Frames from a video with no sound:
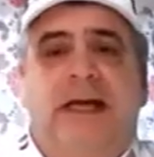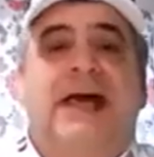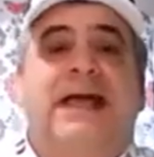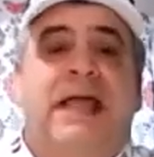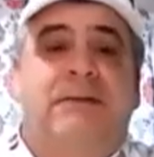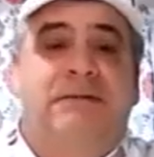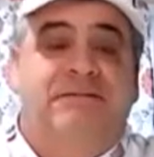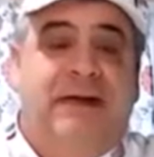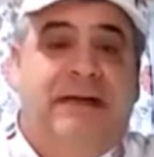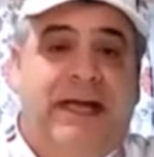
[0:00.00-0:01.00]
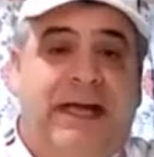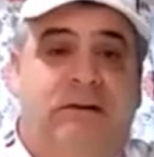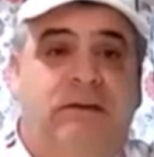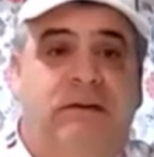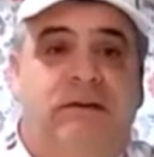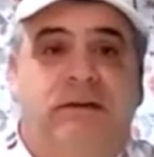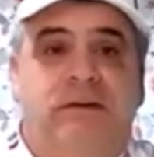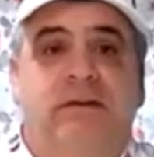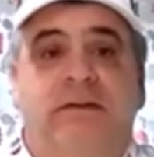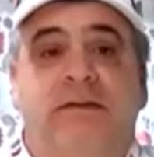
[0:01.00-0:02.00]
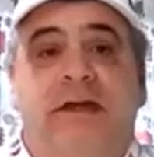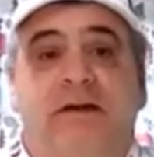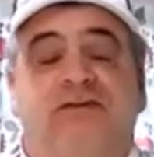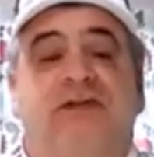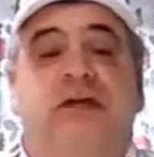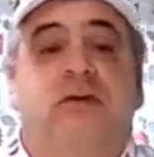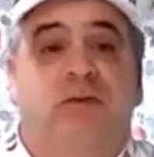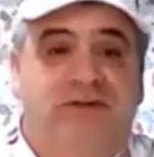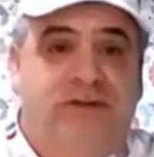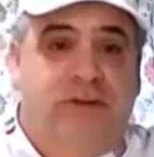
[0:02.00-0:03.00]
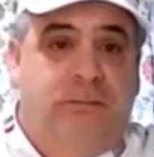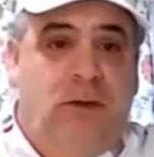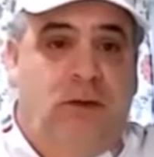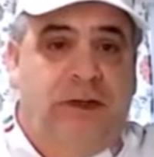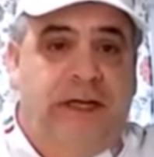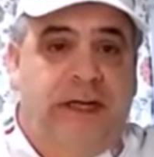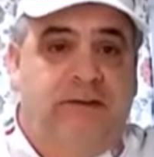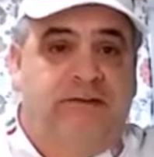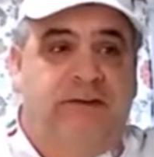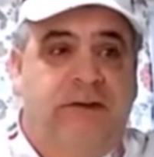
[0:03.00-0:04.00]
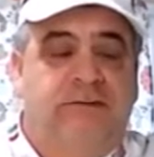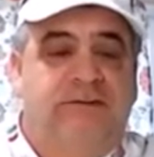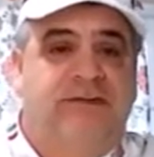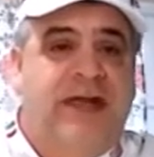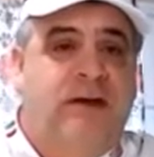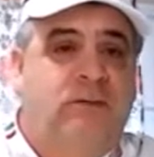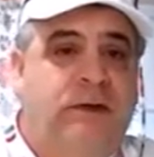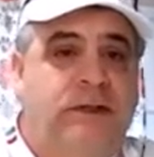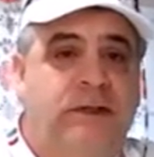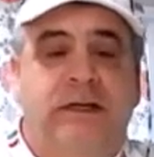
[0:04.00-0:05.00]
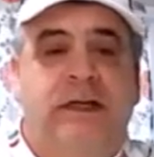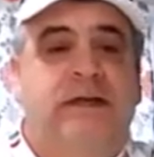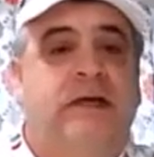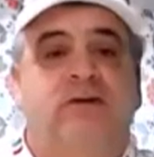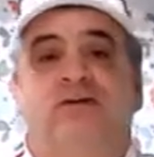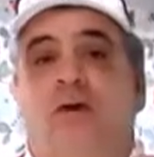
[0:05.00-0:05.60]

I came to find out there's the original Bolognese. There's that one, and then there's